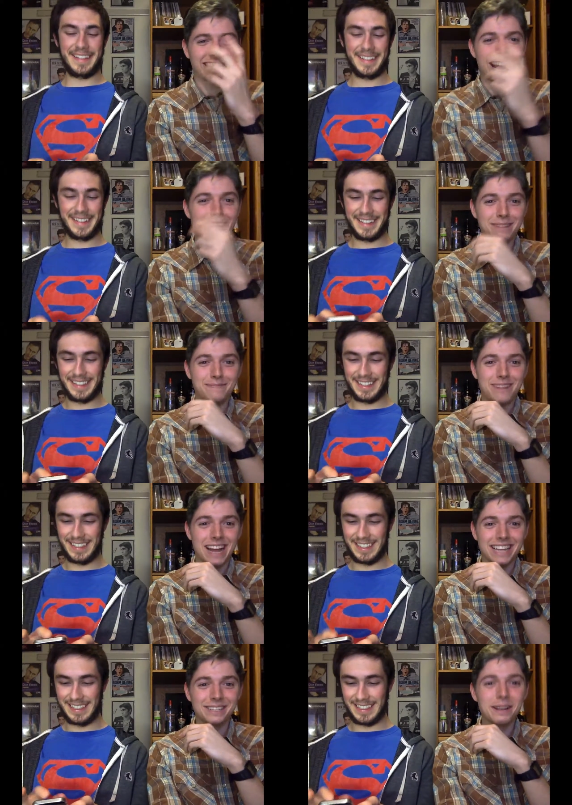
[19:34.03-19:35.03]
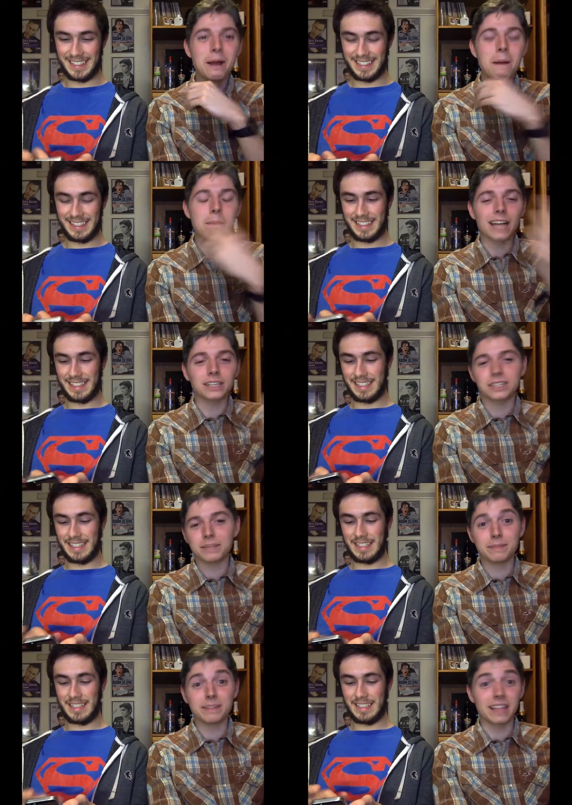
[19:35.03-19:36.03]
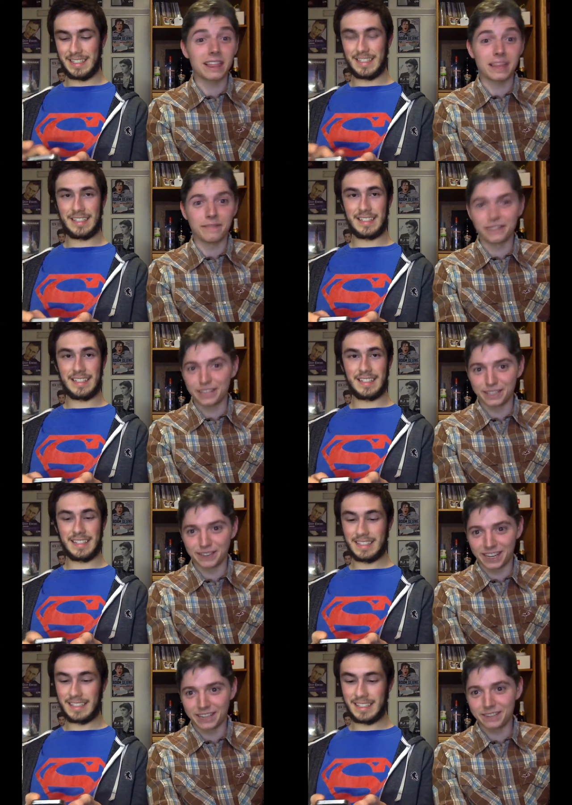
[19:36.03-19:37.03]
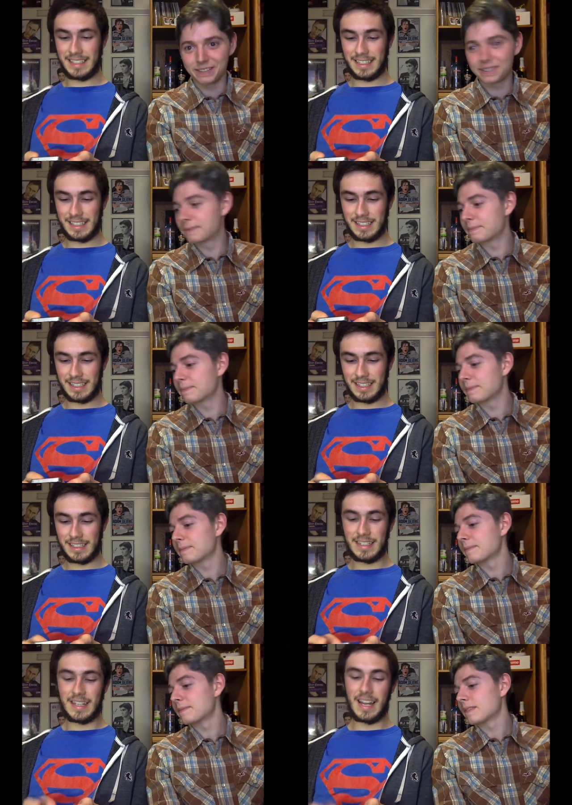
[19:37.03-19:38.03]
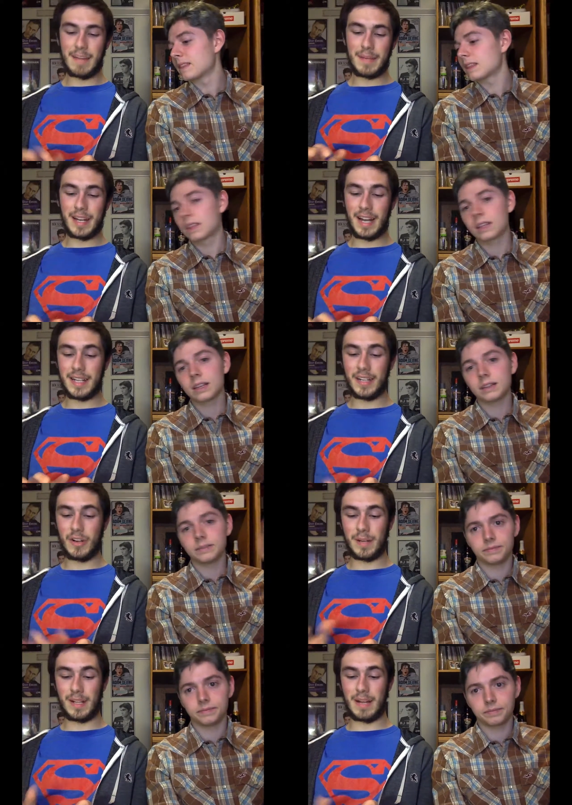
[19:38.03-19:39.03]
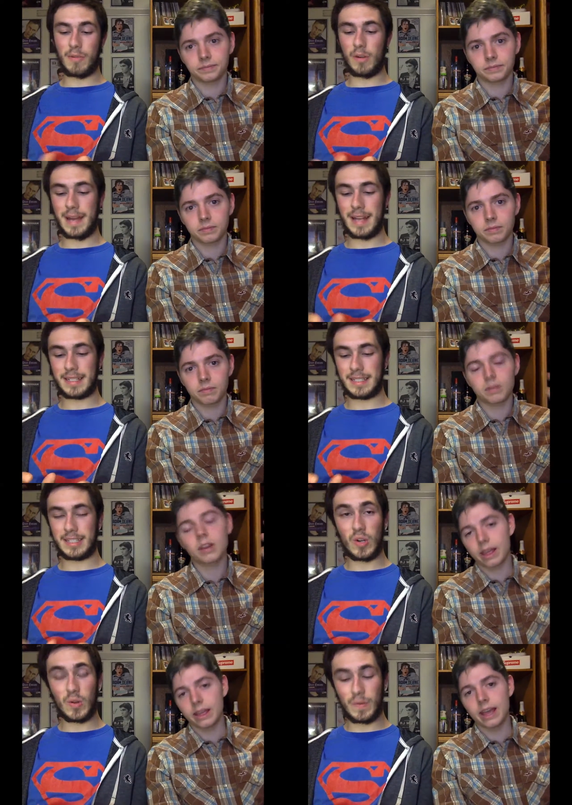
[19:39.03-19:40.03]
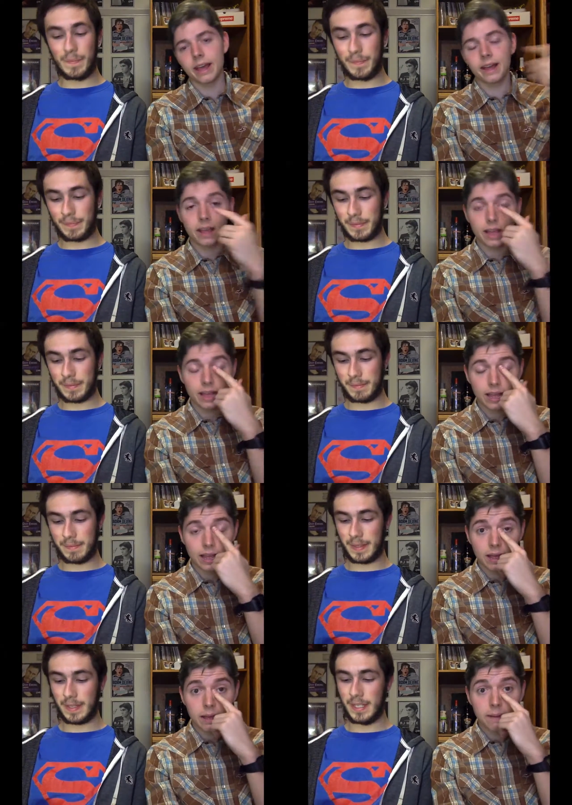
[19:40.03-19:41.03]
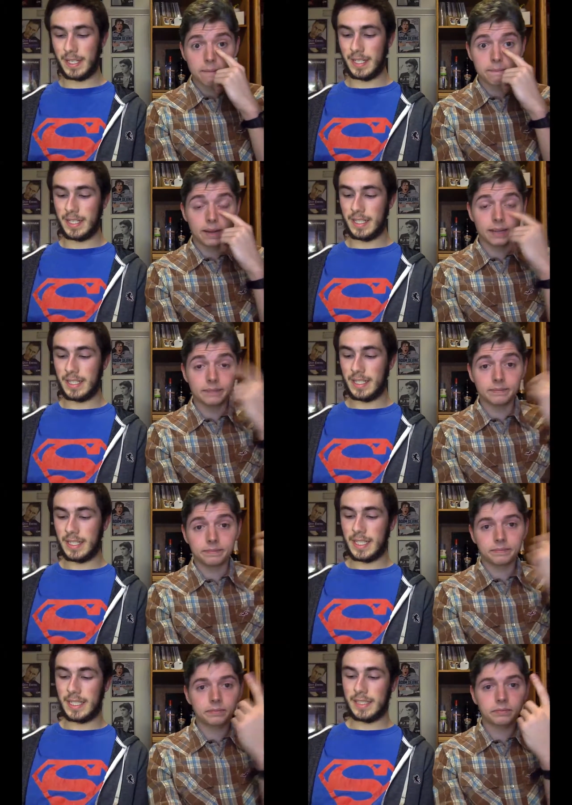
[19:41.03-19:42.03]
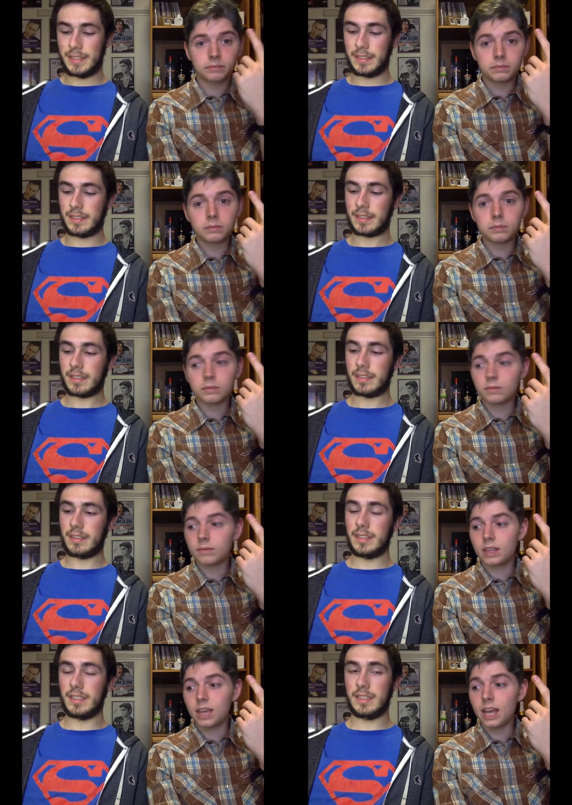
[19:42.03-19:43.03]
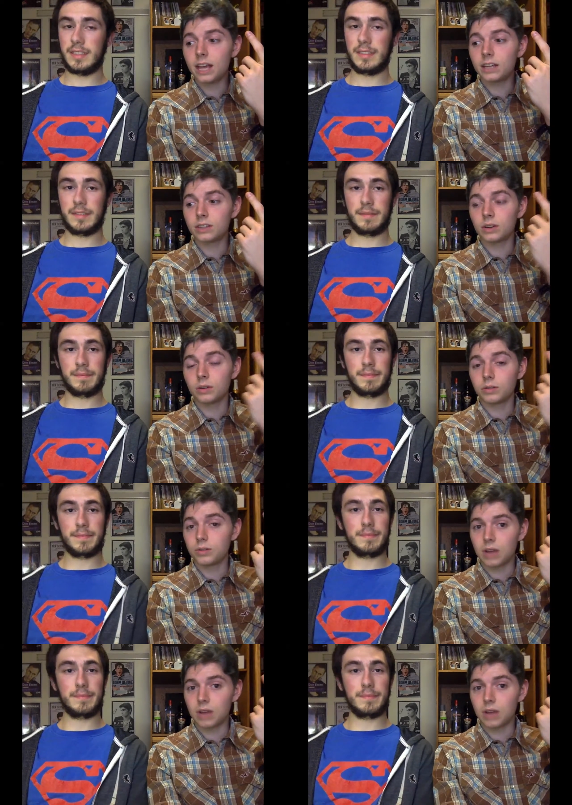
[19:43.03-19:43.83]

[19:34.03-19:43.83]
Speaker 1: get the best, but that just seems to be the theme for these videos.
Speaker 2: I mean, I did open a lot more packs, so yeah.
Speaker 1: But yeah, so you